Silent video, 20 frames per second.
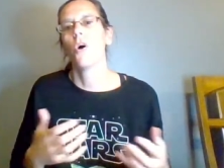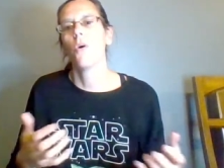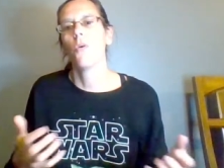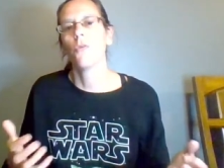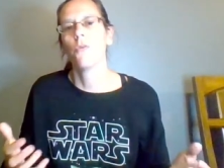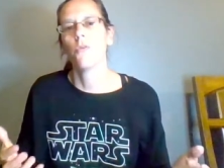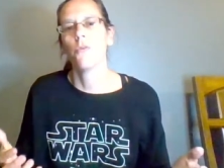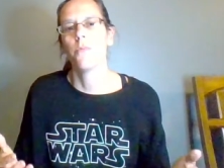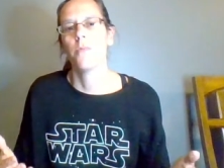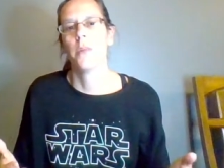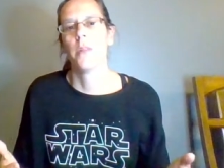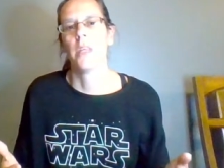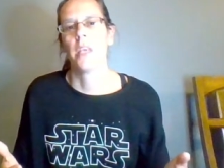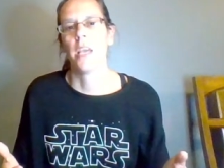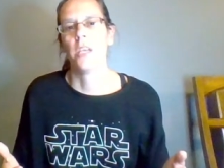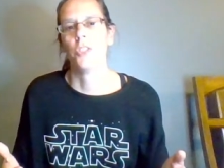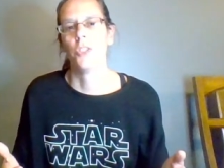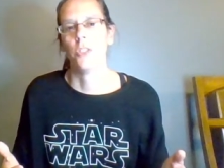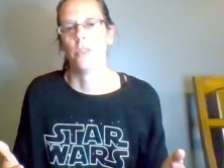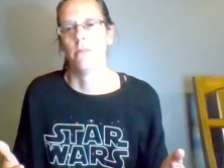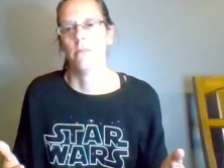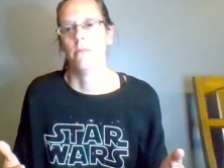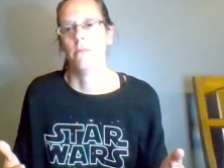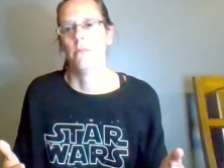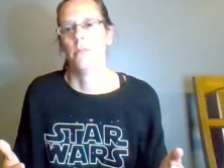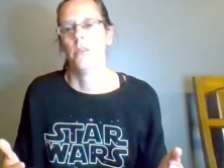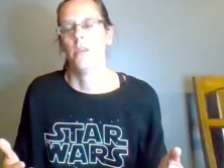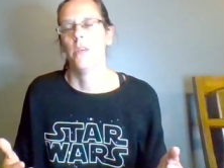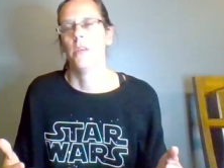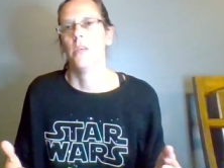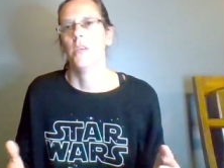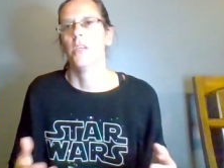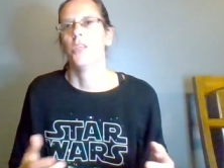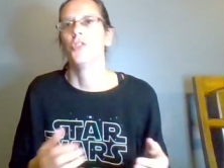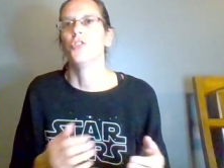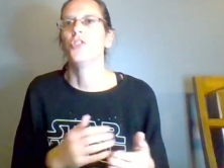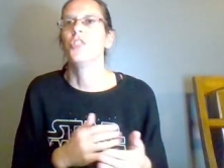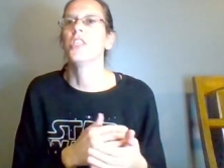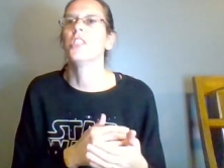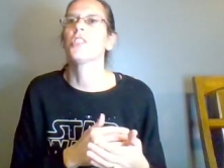Total humiliation.
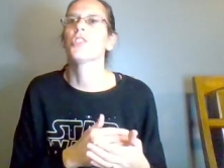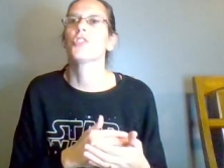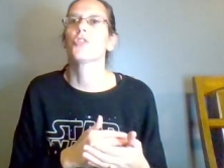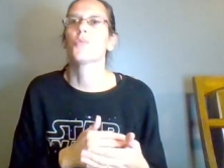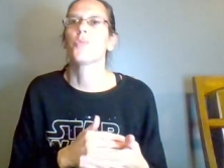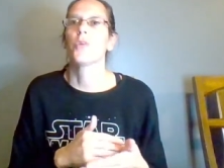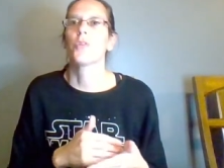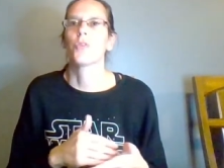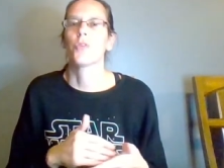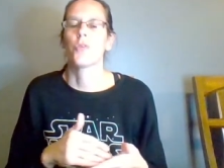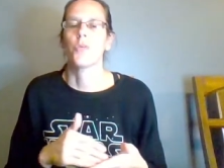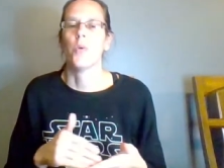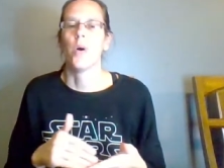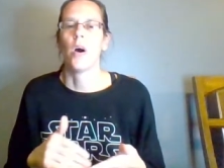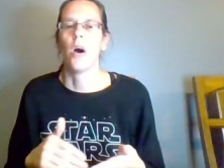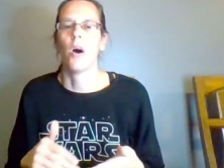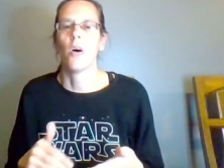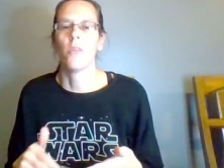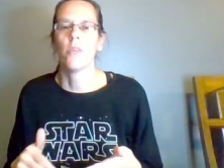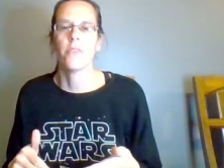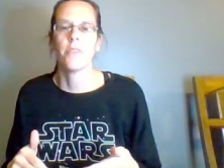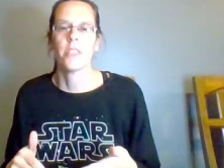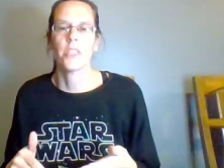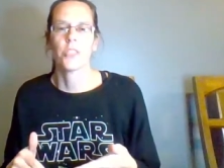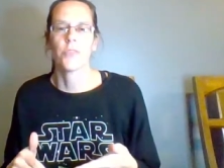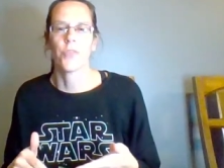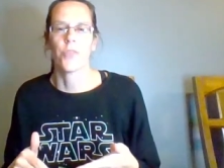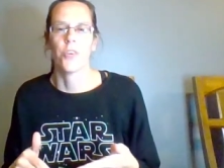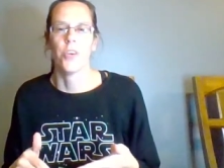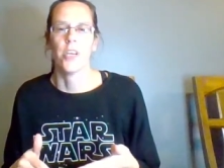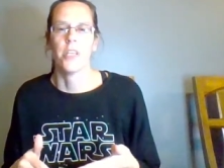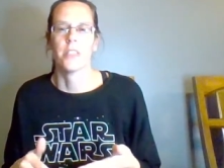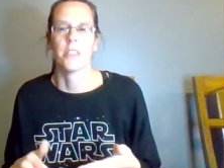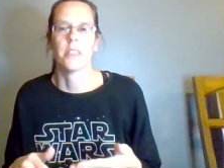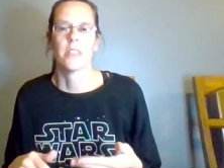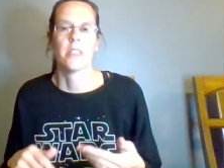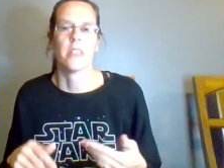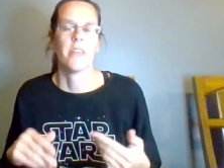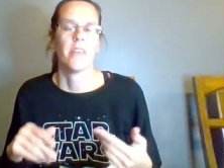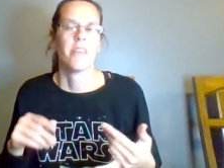Jesus went through all of this for
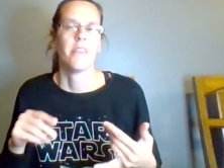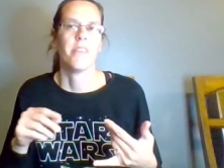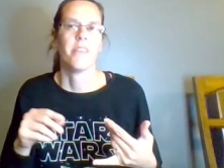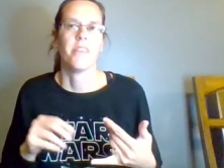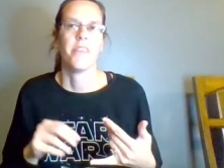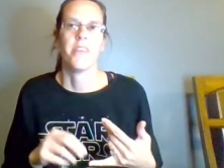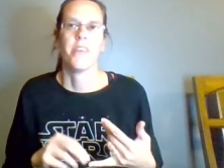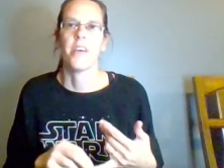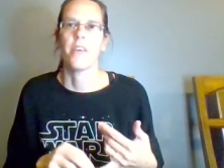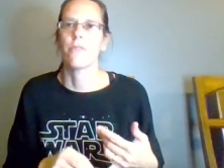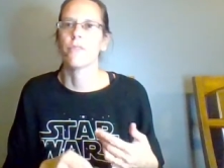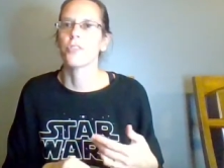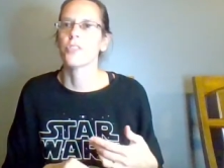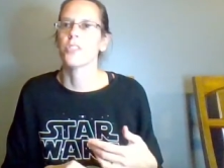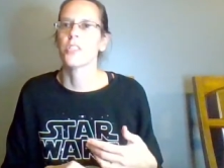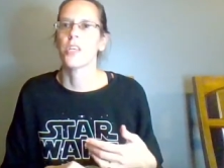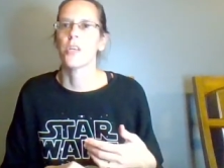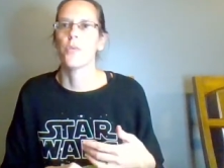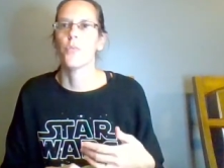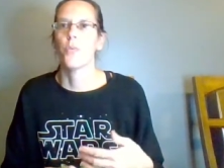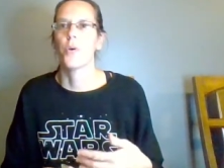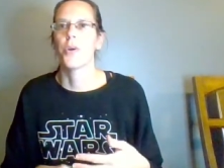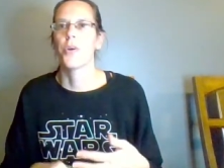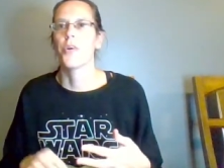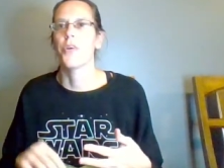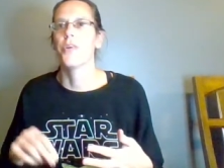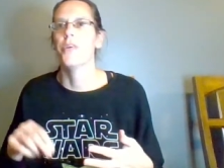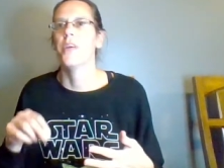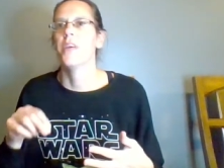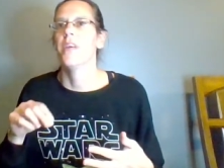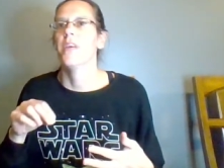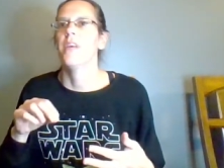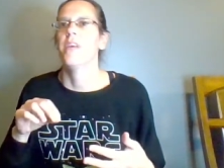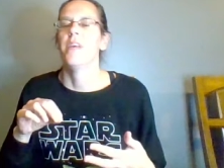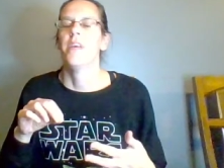us, never said a word,